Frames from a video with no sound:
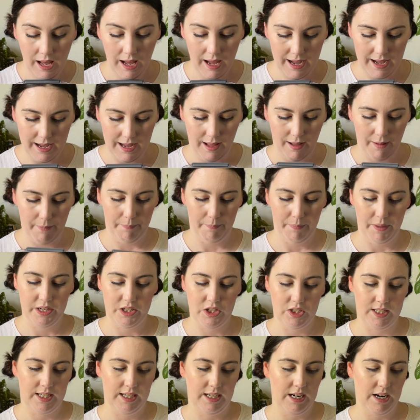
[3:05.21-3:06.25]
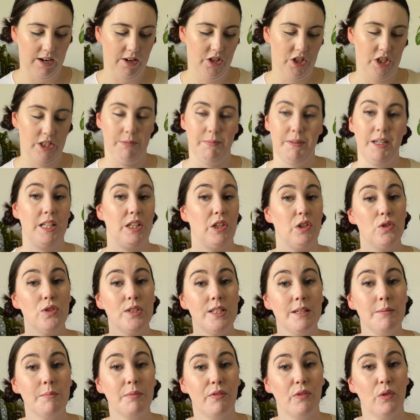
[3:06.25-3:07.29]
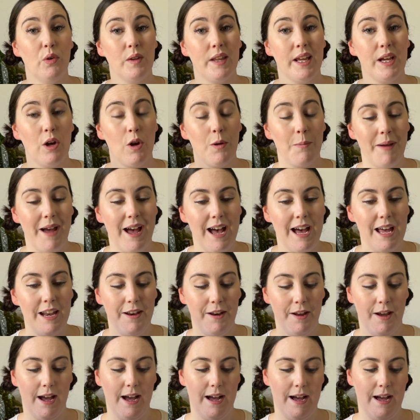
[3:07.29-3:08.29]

It just encourages me to use it before they go bad.